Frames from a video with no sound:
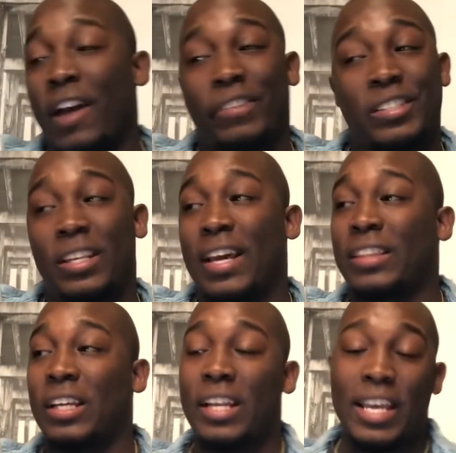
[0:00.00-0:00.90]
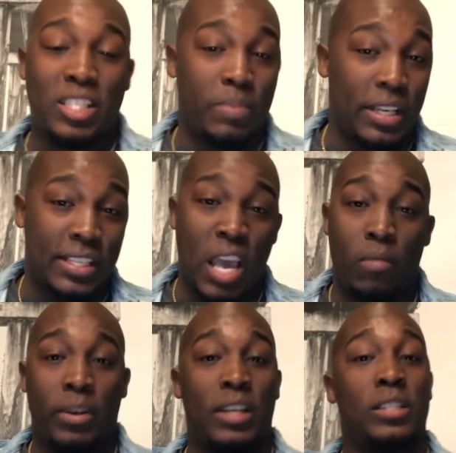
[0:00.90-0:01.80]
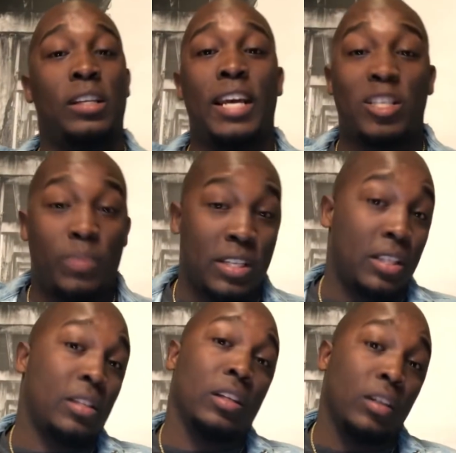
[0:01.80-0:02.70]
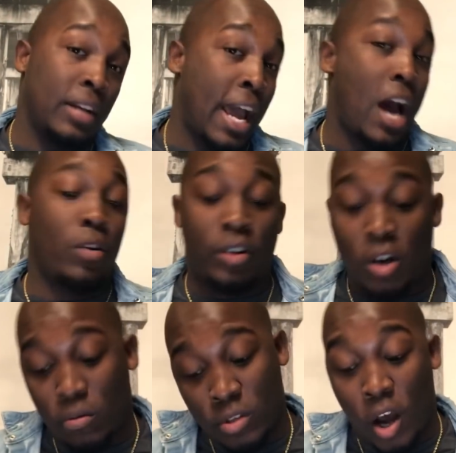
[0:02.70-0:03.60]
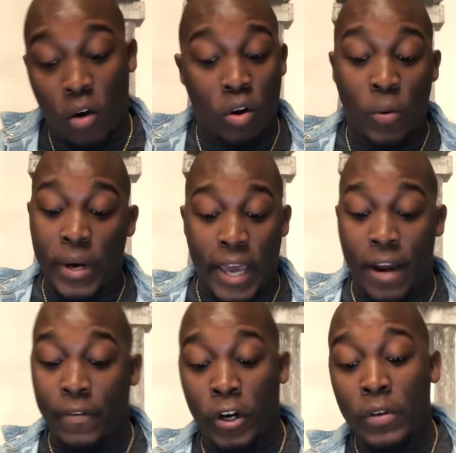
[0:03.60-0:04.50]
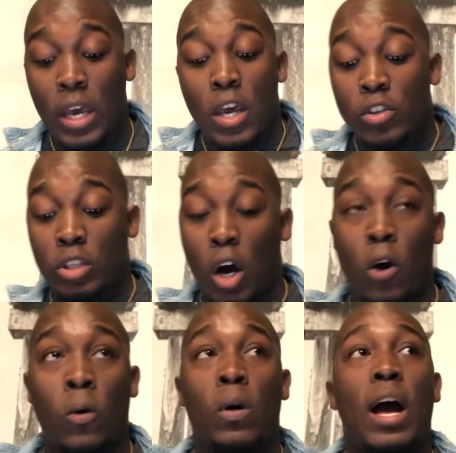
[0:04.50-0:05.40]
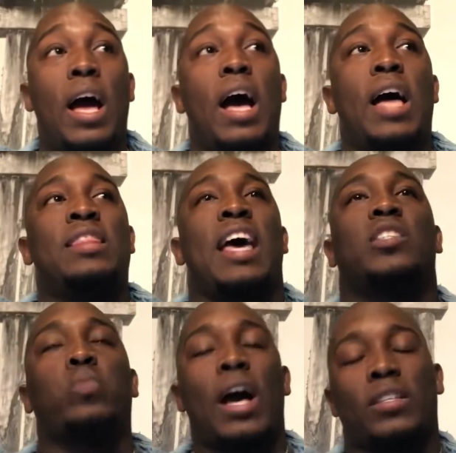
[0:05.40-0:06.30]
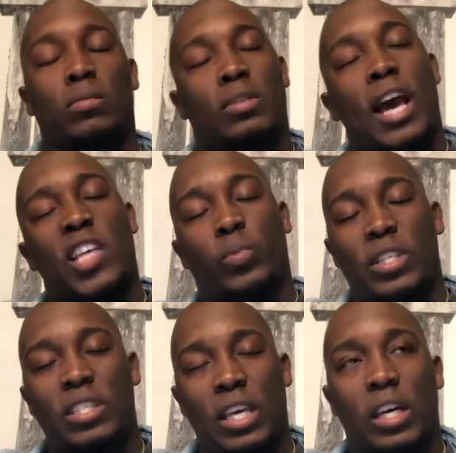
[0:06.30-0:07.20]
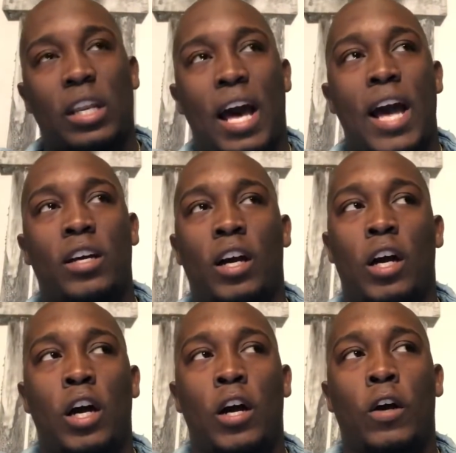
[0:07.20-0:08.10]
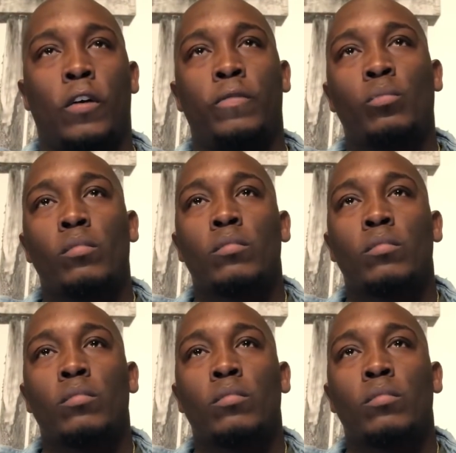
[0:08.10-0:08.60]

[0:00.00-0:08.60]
a seat at the lesbian table because the lesbians either look down or don't talk or whatever. So that's why sometimes we see a lot of